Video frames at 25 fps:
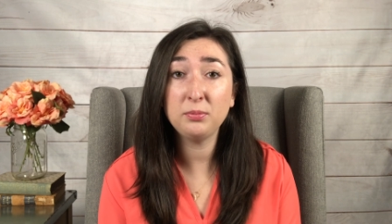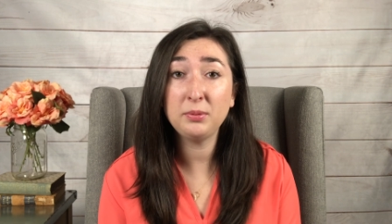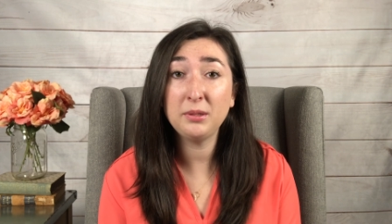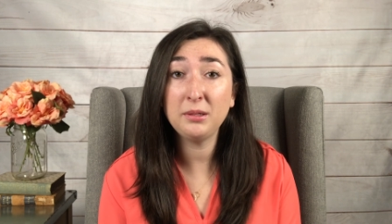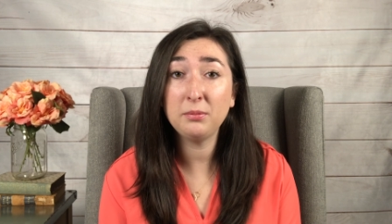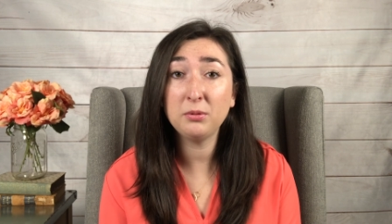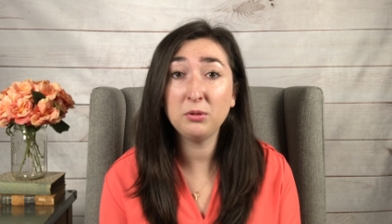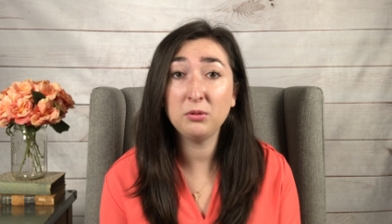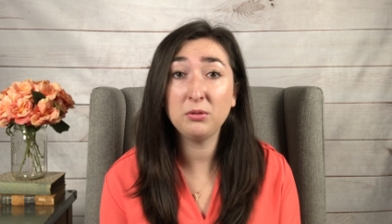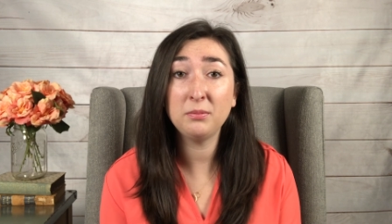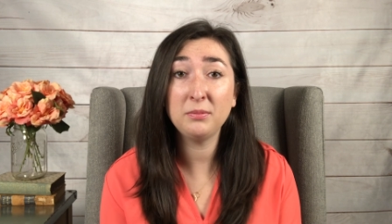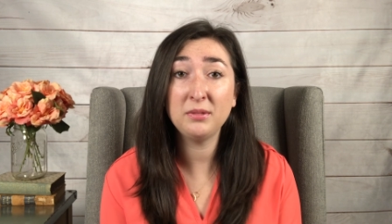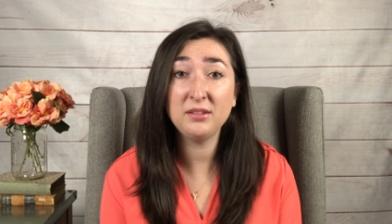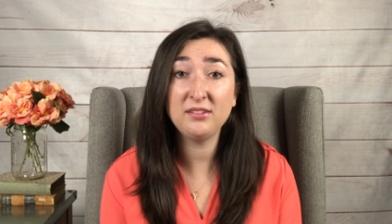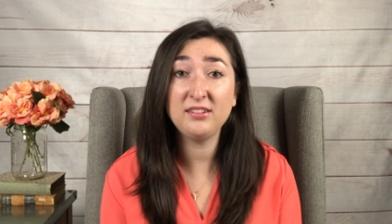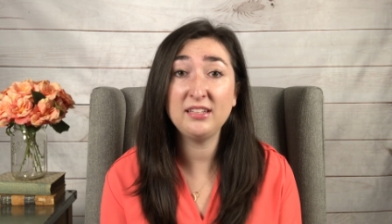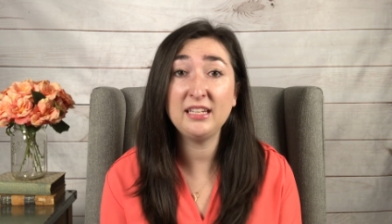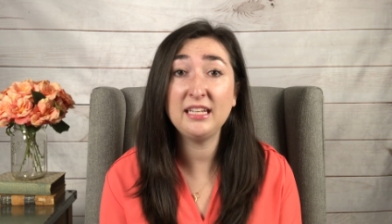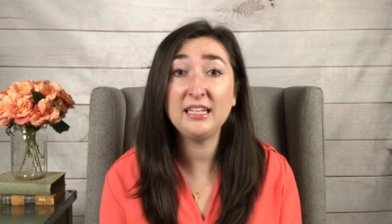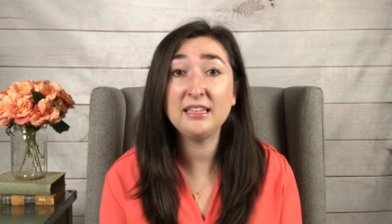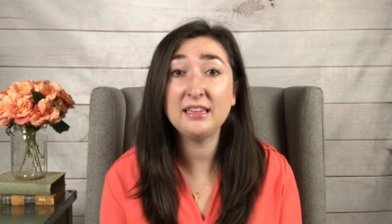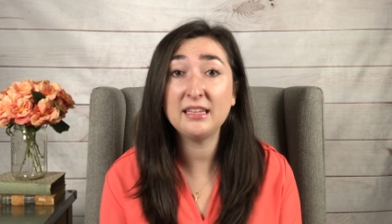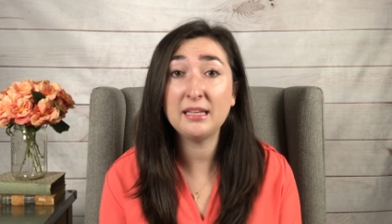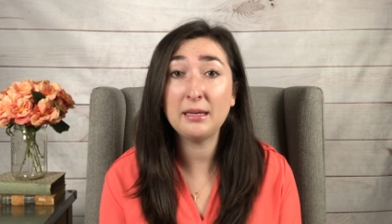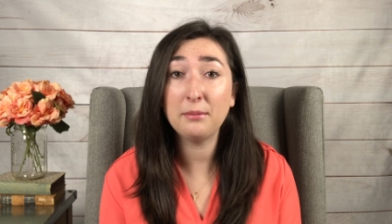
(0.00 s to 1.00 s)
people will
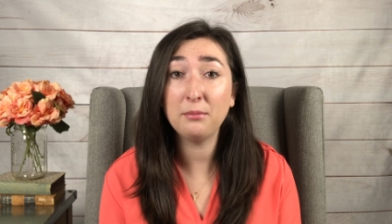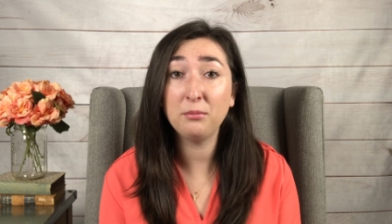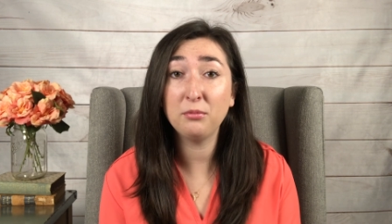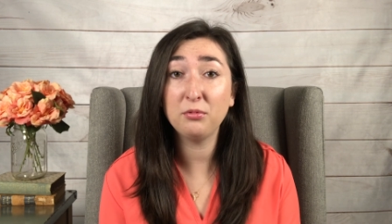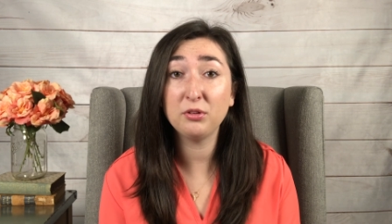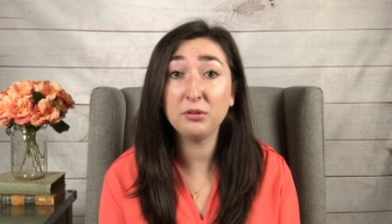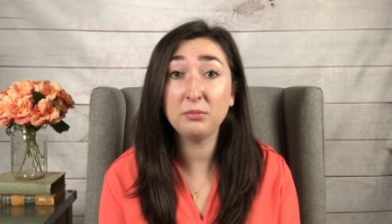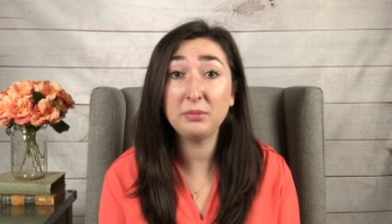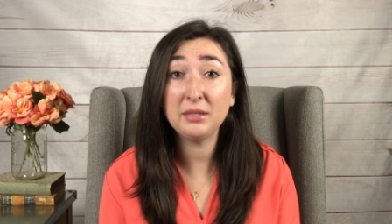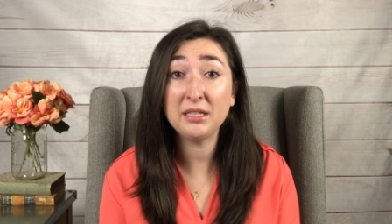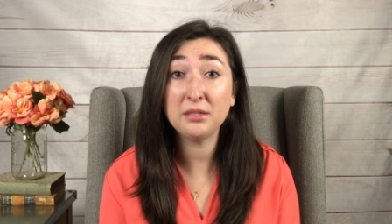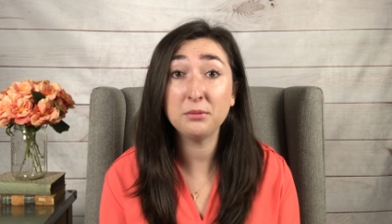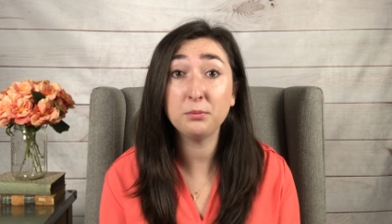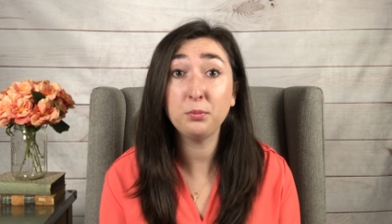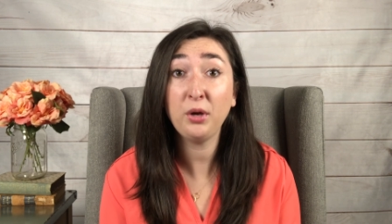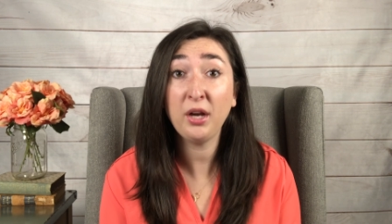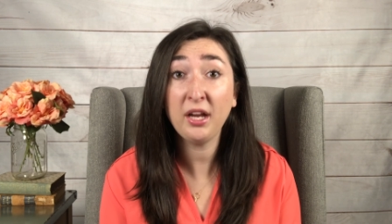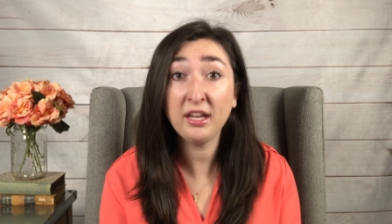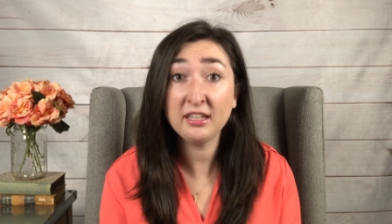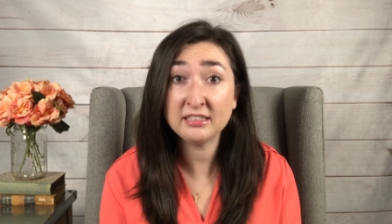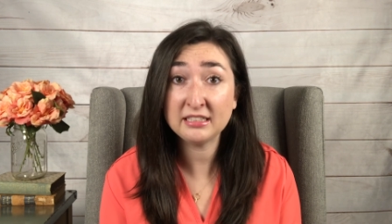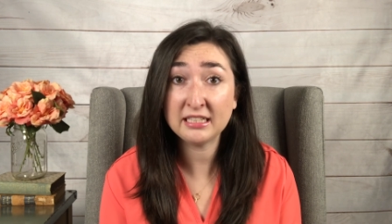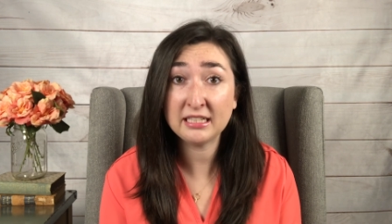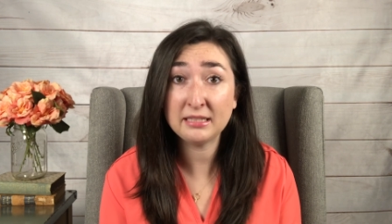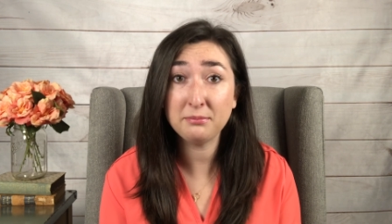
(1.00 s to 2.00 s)
mistake them for being
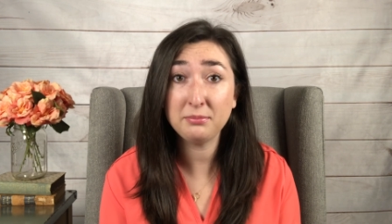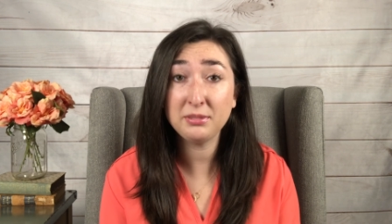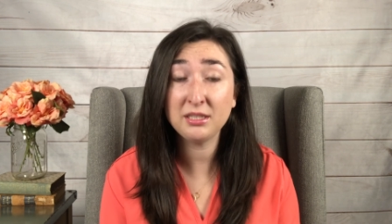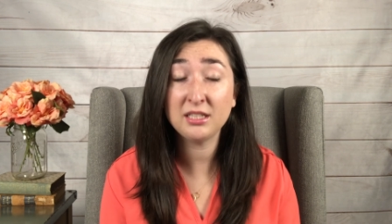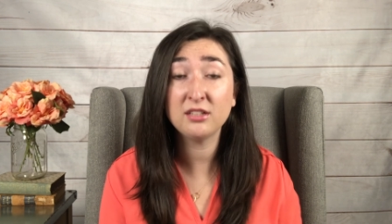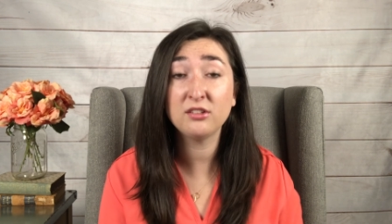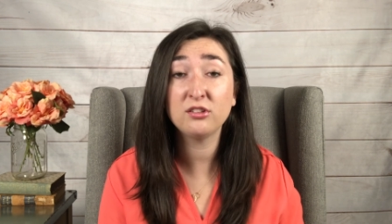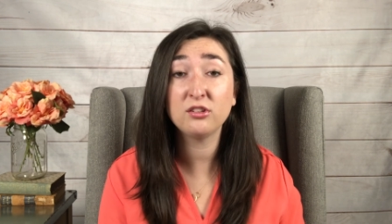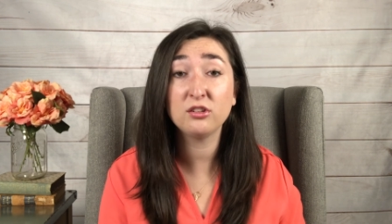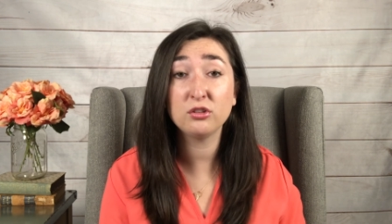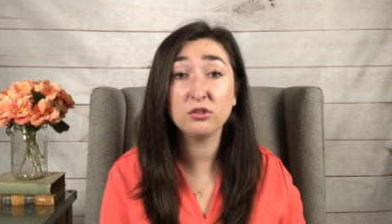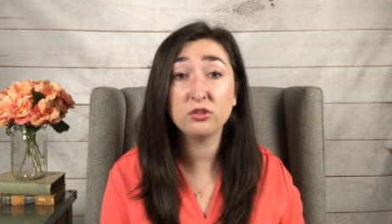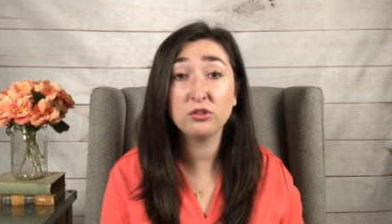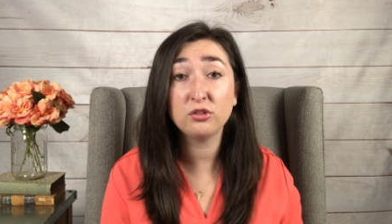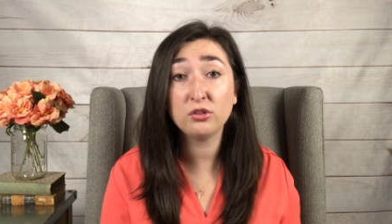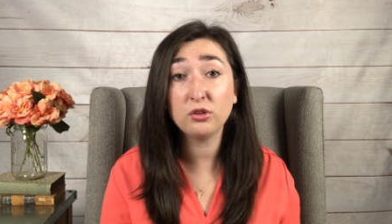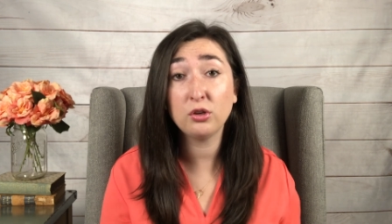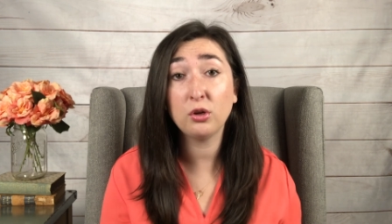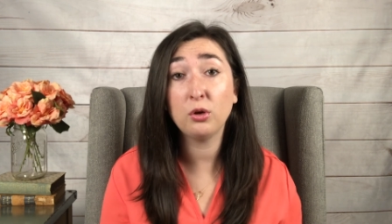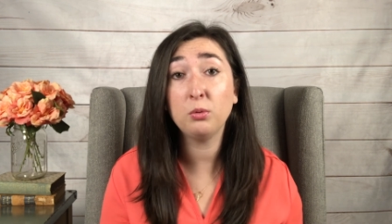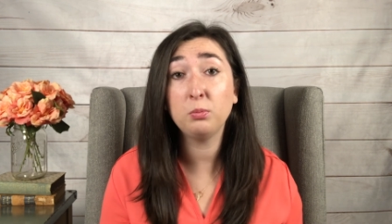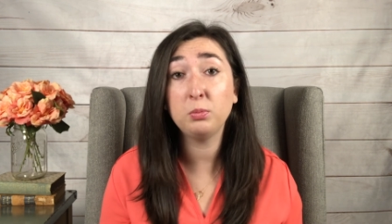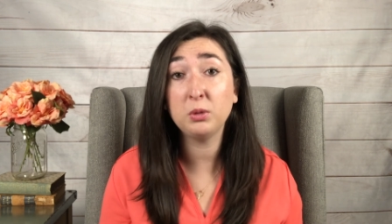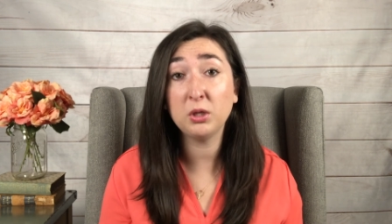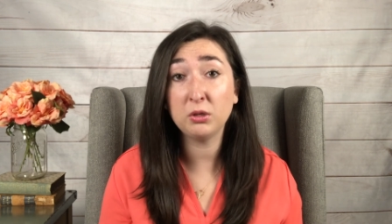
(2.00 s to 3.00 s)
pregnant because they're
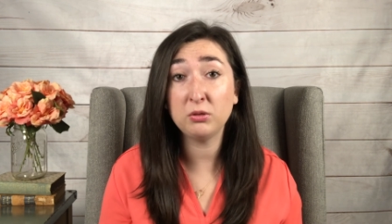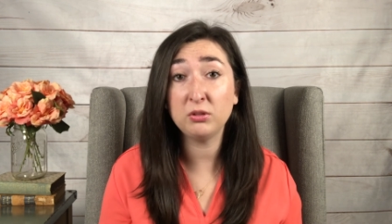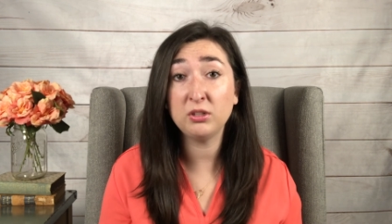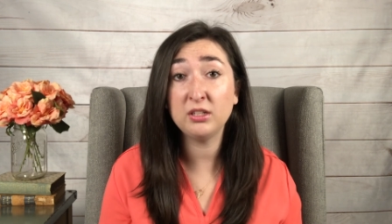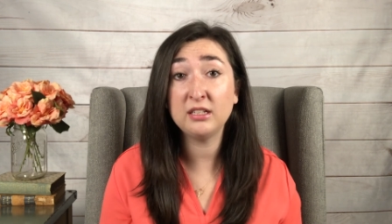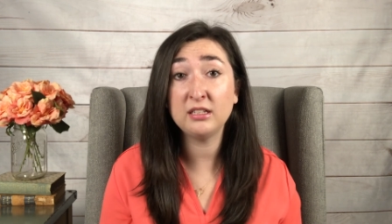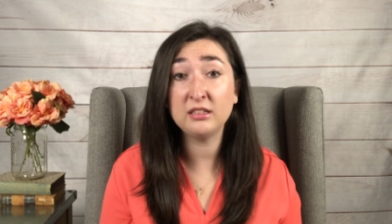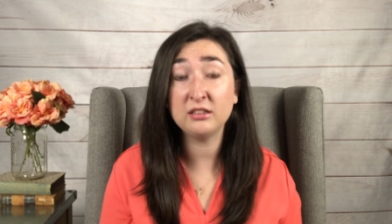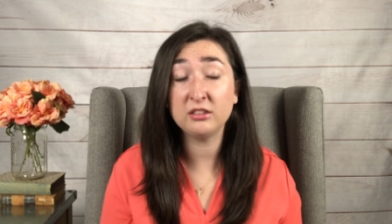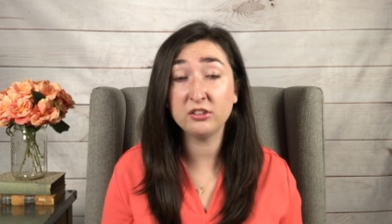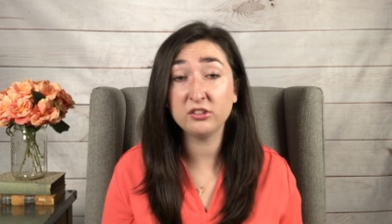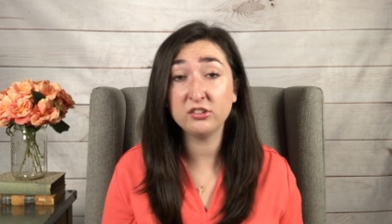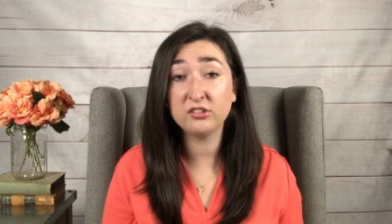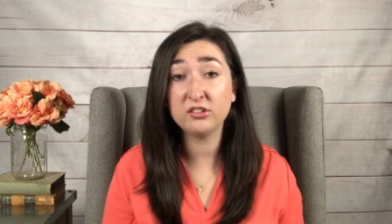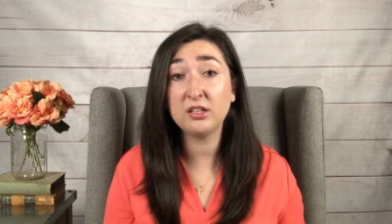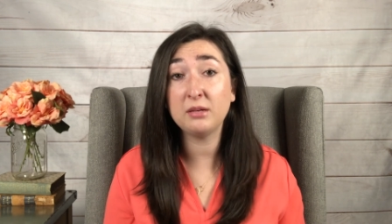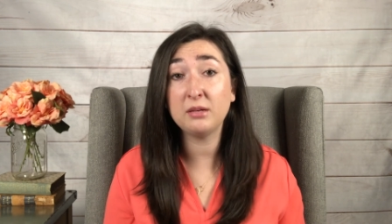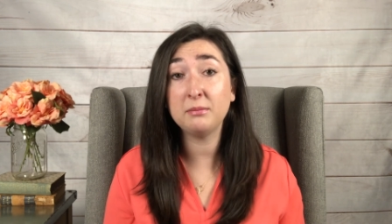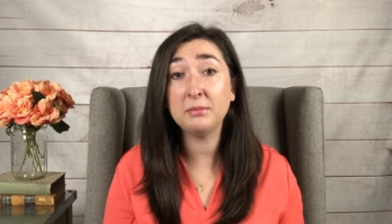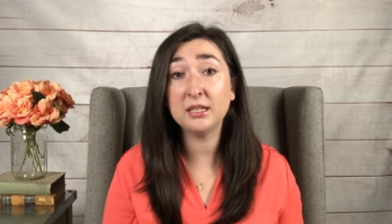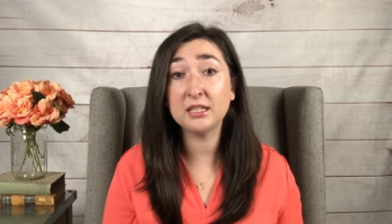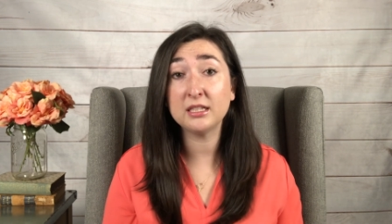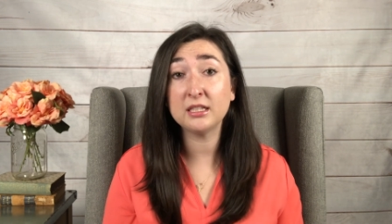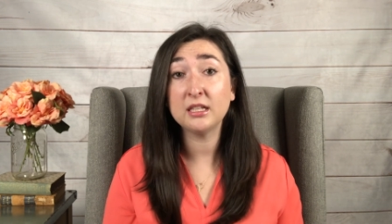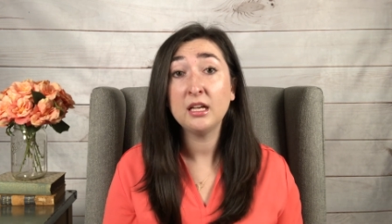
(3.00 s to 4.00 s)
so bloated and their
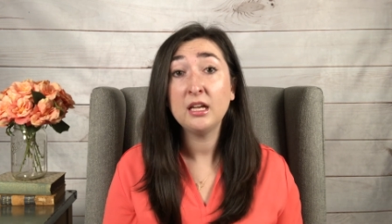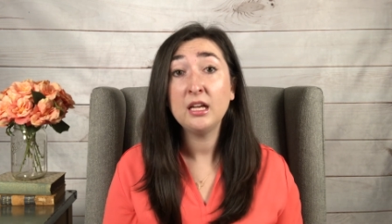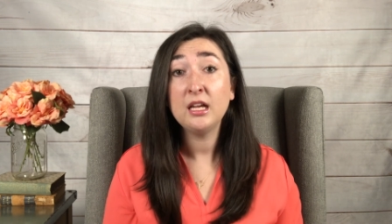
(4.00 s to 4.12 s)
stomach